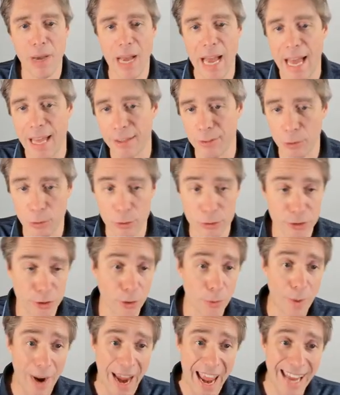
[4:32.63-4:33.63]
And
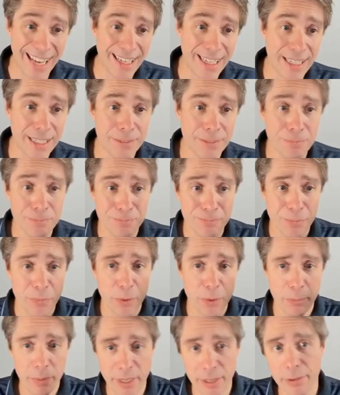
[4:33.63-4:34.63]
also, any
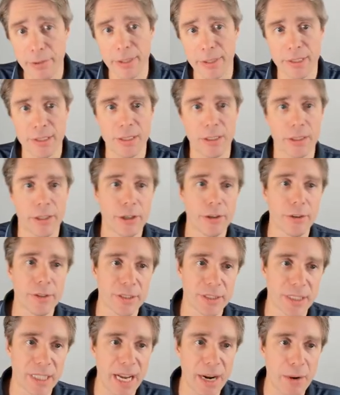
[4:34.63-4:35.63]
peer in the
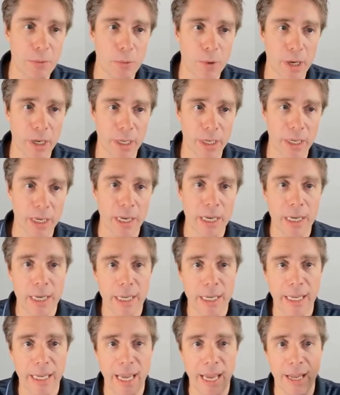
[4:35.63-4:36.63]
Locutus network
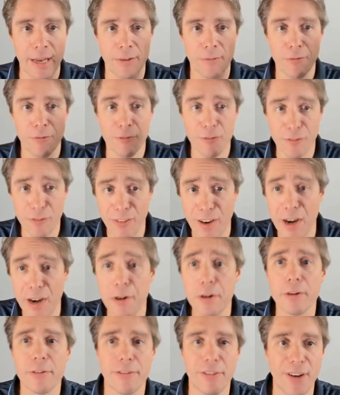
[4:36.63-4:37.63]
can
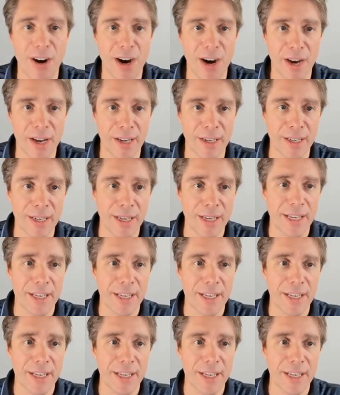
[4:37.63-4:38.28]
verify